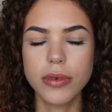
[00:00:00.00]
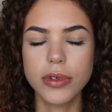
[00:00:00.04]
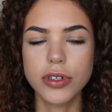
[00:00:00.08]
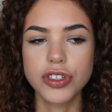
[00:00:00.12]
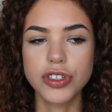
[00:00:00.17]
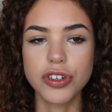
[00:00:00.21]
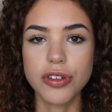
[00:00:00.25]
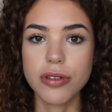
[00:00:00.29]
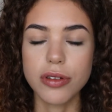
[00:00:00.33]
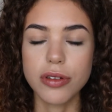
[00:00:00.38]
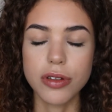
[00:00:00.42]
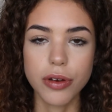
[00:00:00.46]

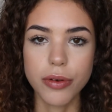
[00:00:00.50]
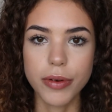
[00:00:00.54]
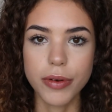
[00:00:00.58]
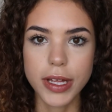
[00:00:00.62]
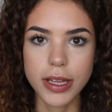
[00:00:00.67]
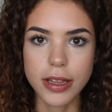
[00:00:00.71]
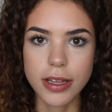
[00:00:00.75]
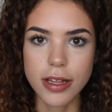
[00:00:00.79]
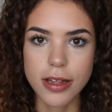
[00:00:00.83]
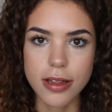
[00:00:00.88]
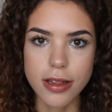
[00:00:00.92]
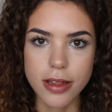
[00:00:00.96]
just
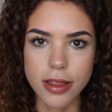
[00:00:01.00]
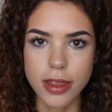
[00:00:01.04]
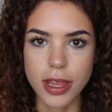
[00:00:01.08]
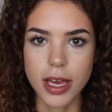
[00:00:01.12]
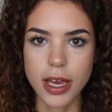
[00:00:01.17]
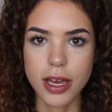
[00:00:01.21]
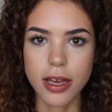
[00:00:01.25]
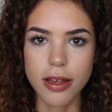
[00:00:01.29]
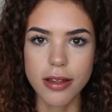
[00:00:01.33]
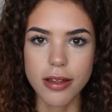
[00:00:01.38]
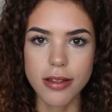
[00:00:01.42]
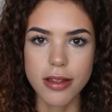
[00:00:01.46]
doing these
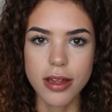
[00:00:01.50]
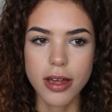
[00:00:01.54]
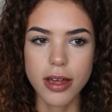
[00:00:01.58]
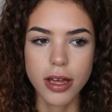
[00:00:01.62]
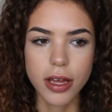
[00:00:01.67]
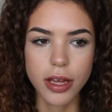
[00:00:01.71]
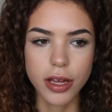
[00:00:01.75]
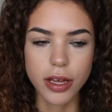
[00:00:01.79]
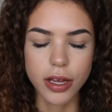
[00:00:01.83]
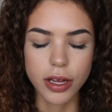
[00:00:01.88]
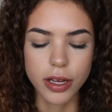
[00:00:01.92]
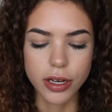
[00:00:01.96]
things
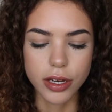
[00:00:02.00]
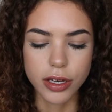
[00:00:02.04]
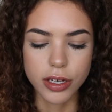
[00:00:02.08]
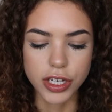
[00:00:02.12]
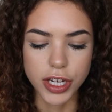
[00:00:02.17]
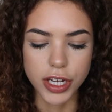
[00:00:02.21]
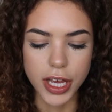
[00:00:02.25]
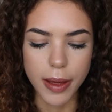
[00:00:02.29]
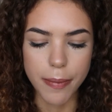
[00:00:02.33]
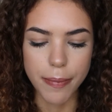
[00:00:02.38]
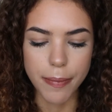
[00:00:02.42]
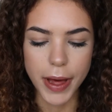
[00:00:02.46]
to
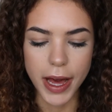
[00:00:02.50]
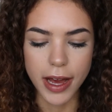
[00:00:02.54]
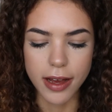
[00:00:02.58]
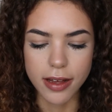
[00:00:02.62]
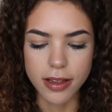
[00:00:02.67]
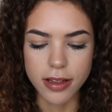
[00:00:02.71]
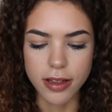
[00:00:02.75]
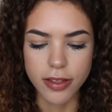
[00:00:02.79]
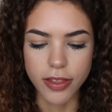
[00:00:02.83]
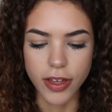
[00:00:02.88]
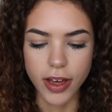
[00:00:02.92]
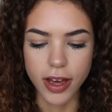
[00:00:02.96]
get back
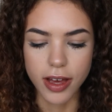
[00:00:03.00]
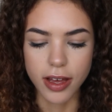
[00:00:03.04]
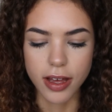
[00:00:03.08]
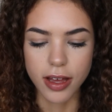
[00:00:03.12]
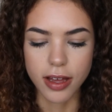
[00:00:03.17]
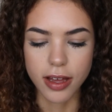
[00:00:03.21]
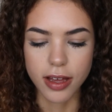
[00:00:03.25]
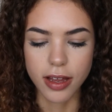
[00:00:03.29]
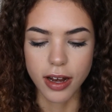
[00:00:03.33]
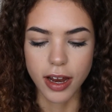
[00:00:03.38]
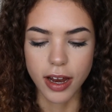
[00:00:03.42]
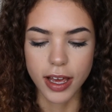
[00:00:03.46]
to that
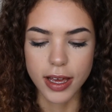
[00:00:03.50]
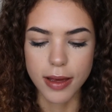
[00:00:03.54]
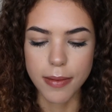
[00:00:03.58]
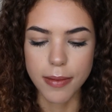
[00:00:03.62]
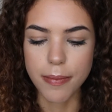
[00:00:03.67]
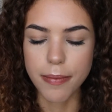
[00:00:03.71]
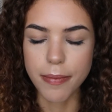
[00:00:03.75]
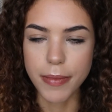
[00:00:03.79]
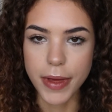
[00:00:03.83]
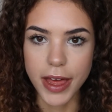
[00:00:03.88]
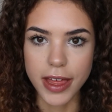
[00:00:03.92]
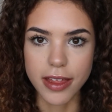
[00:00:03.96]
like
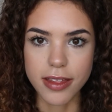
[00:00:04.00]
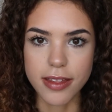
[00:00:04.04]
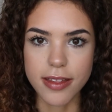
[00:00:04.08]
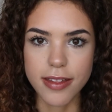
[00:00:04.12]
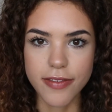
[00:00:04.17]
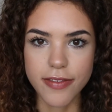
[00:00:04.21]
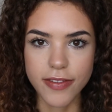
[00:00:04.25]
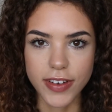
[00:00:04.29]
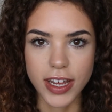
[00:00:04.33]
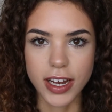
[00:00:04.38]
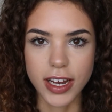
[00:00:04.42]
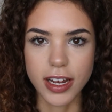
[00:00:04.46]
immense
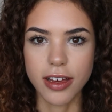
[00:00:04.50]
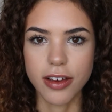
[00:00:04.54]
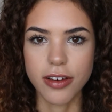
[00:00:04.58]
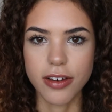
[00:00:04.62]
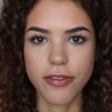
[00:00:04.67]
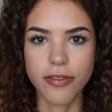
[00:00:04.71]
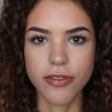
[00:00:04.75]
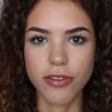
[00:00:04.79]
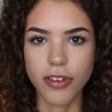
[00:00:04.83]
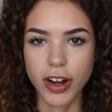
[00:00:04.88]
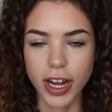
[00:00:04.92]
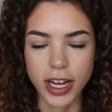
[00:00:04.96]
feeling
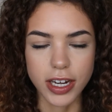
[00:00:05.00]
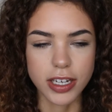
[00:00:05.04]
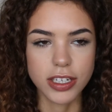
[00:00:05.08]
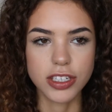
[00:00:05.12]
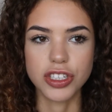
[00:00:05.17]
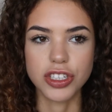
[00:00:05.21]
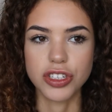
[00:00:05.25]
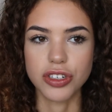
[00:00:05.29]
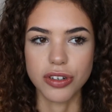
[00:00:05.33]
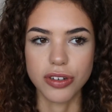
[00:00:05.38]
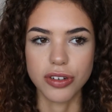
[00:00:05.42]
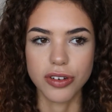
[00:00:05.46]
of
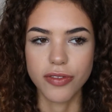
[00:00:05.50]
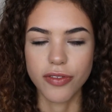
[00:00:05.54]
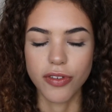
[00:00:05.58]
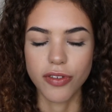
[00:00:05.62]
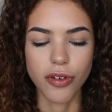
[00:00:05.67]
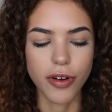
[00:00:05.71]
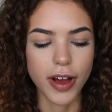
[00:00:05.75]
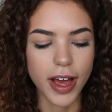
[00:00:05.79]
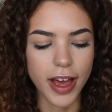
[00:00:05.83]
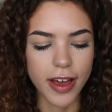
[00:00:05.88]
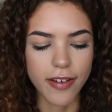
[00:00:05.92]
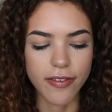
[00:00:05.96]
gratitude
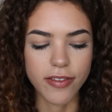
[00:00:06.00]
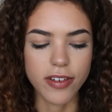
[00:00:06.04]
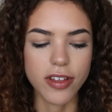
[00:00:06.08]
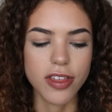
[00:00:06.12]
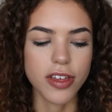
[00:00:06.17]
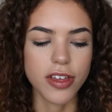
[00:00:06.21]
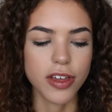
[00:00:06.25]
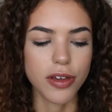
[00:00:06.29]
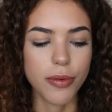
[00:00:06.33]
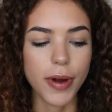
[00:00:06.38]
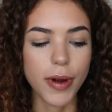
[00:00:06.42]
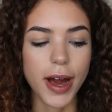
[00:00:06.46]
for
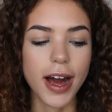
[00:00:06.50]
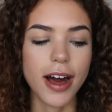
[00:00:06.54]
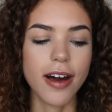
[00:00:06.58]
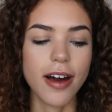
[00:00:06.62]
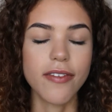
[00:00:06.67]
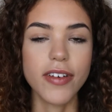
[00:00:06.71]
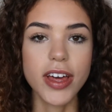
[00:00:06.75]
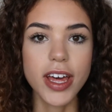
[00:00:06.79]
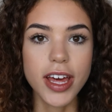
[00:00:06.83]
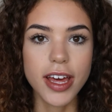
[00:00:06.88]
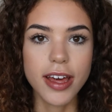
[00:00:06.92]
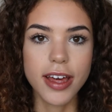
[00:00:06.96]
everything you have
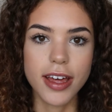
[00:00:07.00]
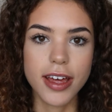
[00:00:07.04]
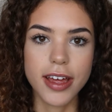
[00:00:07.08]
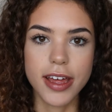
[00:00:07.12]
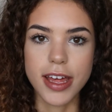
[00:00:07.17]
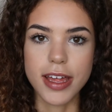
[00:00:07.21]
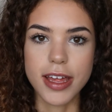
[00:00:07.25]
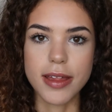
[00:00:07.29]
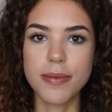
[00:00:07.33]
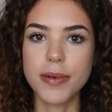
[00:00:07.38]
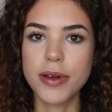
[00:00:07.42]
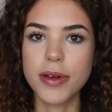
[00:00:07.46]

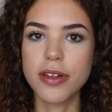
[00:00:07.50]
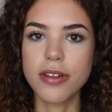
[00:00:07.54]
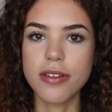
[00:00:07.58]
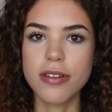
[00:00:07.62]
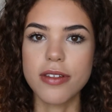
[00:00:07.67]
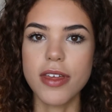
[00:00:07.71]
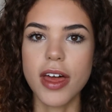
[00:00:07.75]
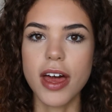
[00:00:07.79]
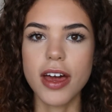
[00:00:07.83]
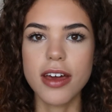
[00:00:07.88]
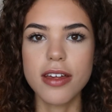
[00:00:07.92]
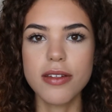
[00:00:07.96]
is because
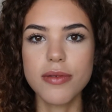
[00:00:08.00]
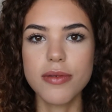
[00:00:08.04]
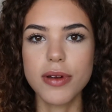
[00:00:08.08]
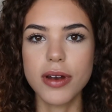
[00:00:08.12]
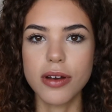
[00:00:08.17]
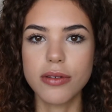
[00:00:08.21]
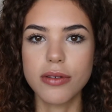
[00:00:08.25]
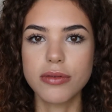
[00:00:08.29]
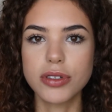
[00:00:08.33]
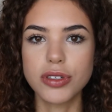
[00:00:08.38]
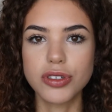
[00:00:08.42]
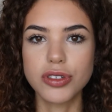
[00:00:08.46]
that is when
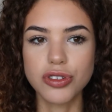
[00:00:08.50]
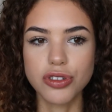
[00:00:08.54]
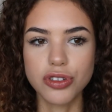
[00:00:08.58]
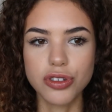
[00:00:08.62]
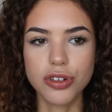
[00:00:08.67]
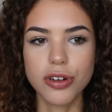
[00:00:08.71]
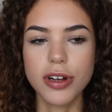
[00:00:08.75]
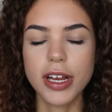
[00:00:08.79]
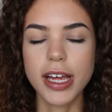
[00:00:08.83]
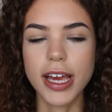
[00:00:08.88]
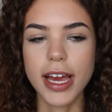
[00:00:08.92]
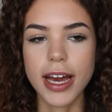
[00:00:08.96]
I was
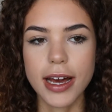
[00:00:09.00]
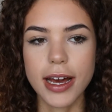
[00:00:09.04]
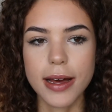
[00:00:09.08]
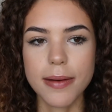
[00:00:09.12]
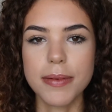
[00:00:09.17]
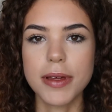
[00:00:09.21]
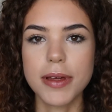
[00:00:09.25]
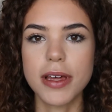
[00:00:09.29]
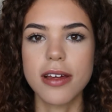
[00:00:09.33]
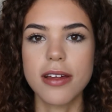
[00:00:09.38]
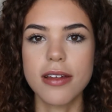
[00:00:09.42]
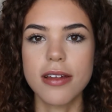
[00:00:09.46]
truly
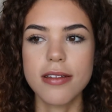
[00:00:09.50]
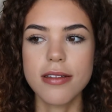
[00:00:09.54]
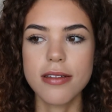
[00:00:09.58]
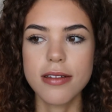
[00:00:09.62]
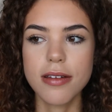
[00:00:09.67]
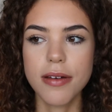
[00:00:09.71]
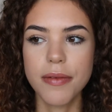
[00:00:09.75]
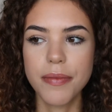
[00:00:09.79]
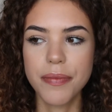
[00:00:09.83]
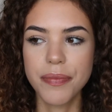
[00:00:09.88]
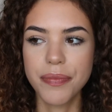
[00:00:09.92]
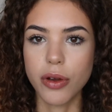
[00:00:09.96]
happiest.
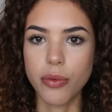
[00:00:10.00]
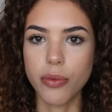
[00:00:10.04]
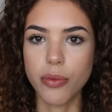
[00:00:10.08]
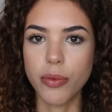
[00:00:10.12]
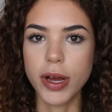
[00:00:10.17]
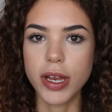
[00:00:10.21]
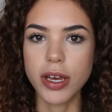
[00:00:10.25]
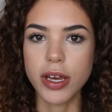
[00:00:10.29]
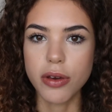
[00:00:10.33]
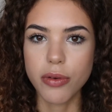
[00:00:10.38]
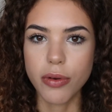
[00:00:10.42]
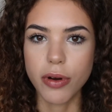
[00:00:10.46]

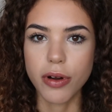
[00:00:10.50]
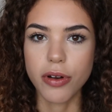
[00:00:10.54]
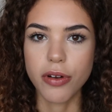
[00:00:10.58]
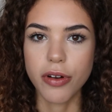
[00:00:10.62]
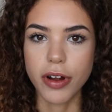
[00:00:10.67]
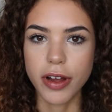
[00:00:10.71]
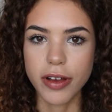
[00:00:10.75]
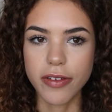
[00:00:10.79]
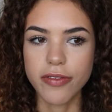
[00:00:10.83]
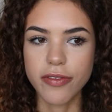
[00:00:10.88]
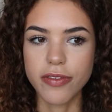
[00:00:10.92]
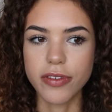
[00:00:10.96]
When you are
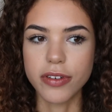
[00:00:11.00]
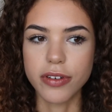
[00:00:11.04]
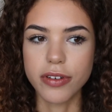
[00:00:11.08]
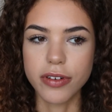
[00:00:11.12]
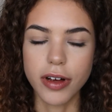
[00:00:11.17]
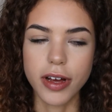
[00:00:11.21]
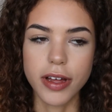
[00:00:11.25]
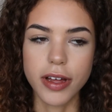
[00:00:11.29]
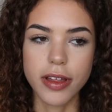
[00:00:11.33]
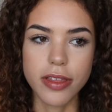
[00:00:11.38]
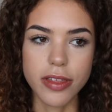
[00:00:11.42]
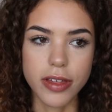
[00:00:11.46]
grateful,
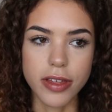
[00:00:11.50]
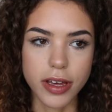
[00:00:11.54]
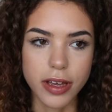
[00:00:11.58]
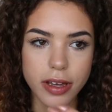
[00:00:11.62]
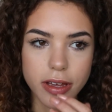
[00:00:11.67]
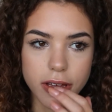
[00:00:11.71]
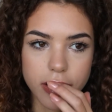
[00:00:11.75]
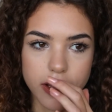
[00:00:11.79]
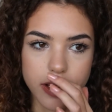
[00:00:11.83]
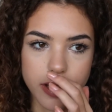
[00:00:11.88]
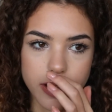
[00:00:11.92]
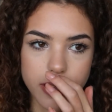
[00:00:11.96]
I
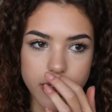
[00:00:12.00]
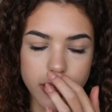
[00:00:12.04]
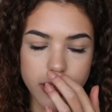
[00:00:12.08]
think